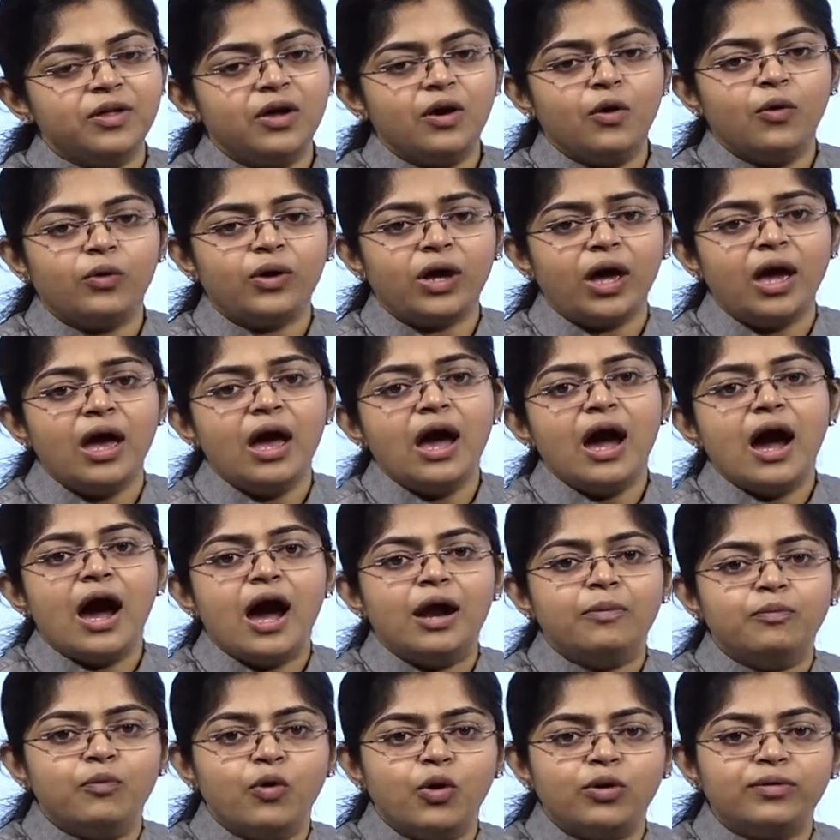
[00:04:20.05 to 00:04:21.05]
Okay,
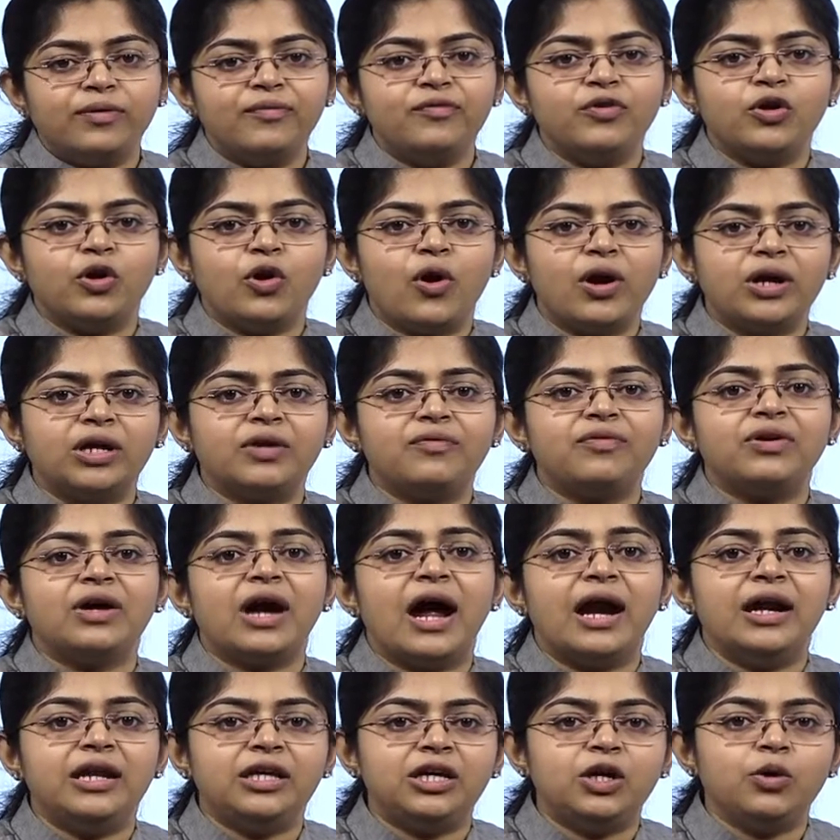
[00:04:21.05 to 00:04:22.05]
and moreover, we are not giving
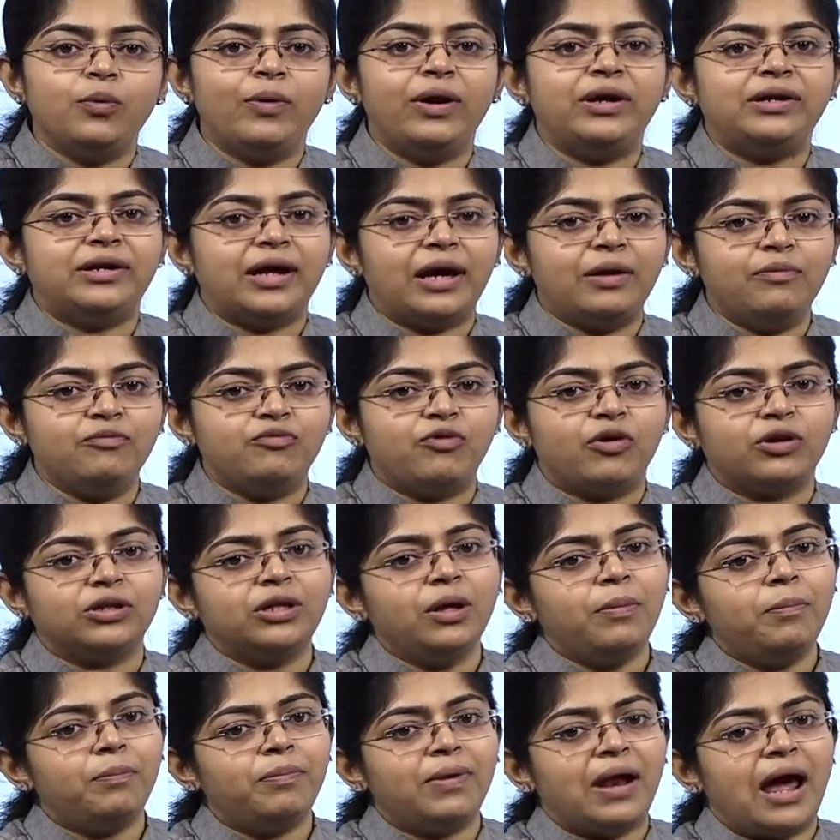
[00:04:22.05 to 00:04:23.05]
adequate time for the
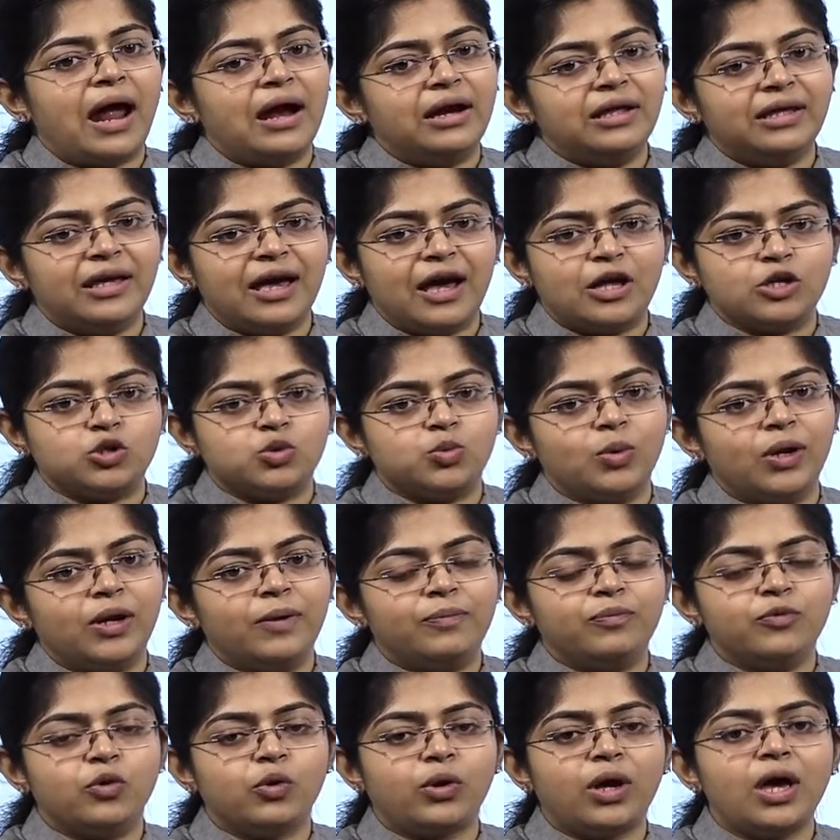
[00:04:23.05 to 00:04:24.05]
planning as well.
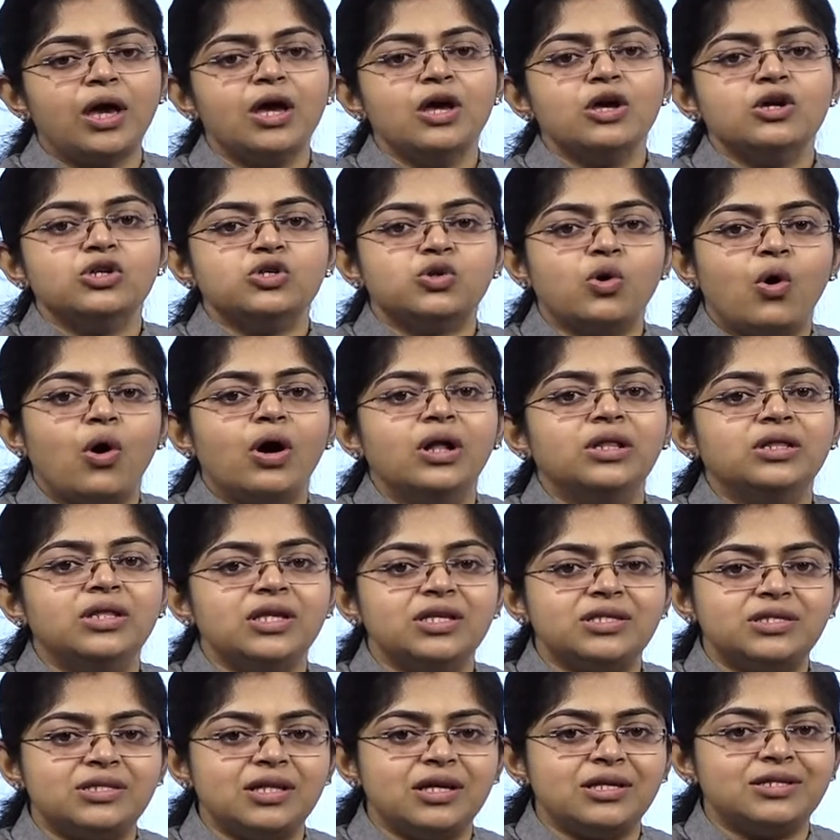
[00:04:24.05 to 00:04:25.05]
Okay, so all
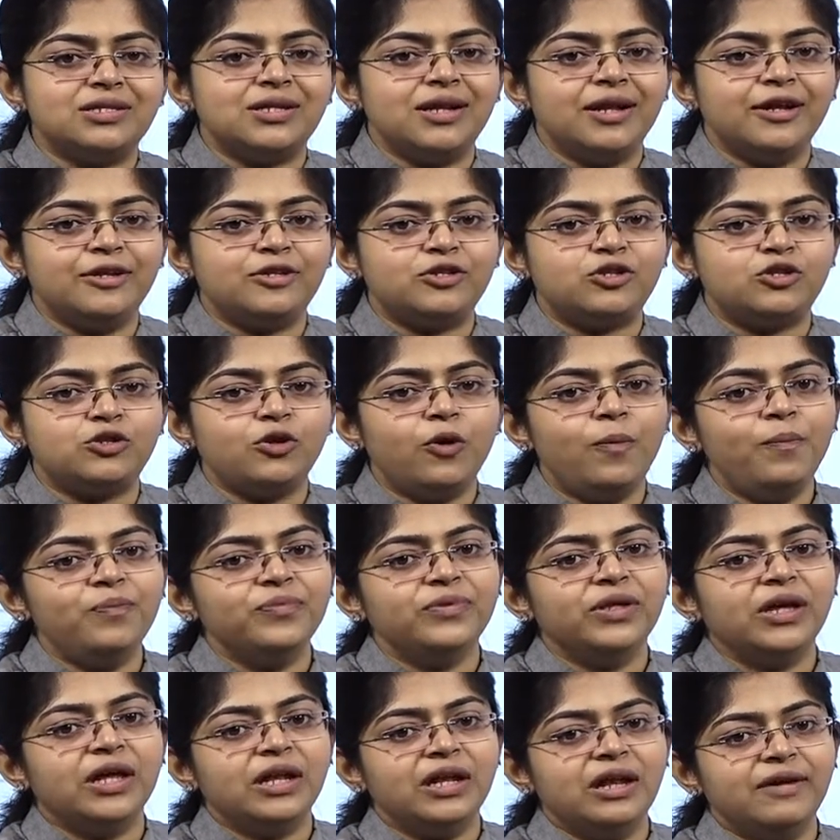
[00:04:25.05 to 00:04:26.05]
these things leads to
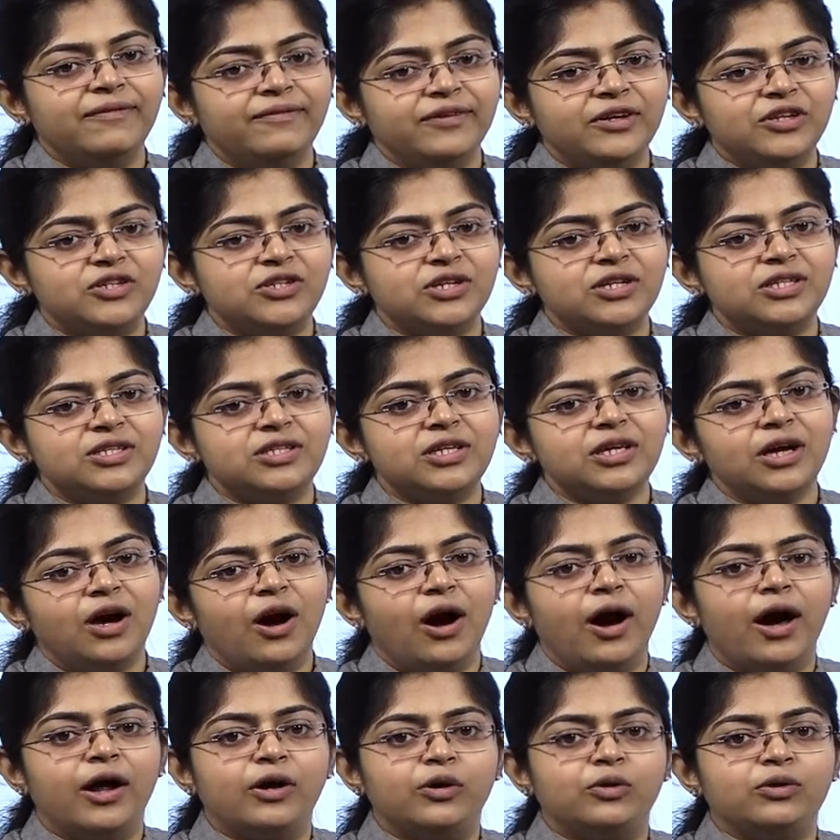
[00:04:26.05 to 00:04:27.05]
inefficiency
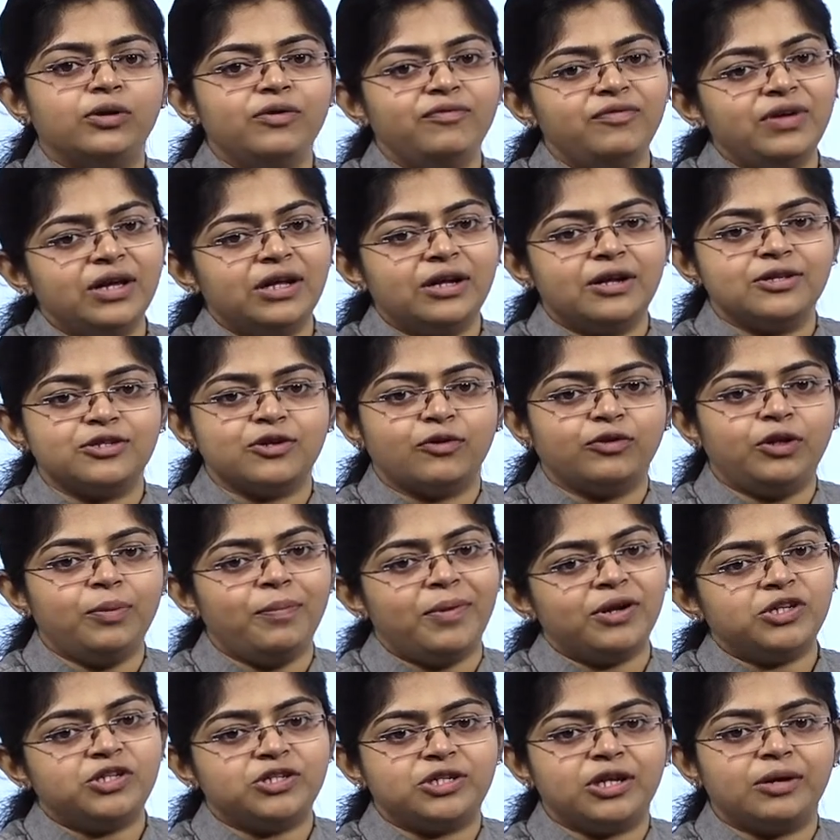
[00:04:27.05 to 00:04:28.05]
or to the weakness of the
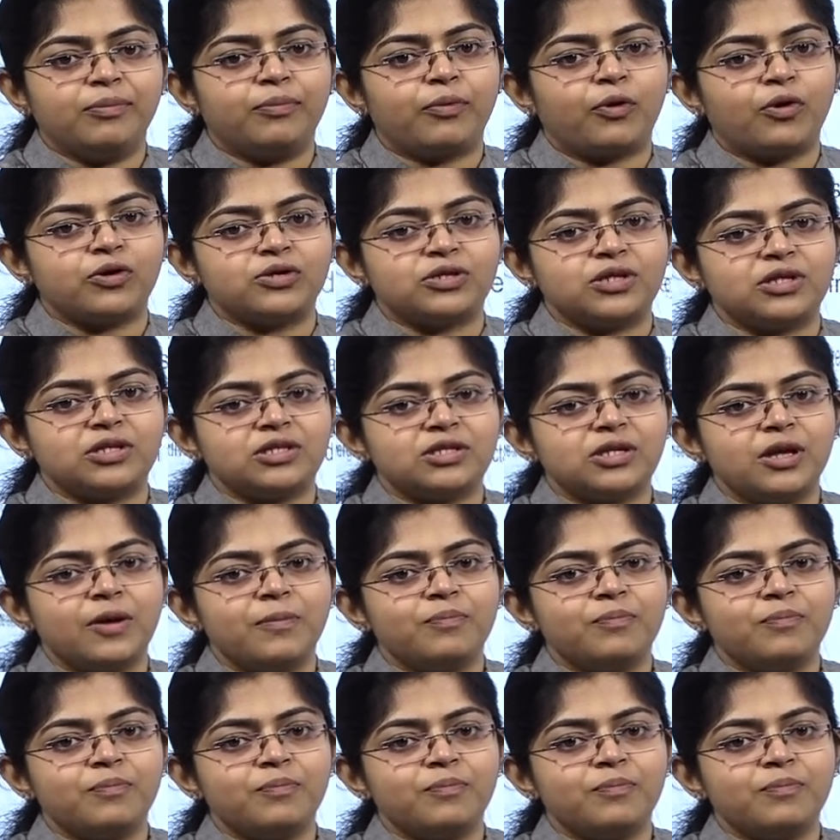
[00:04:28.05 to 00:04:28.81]
budgeting process.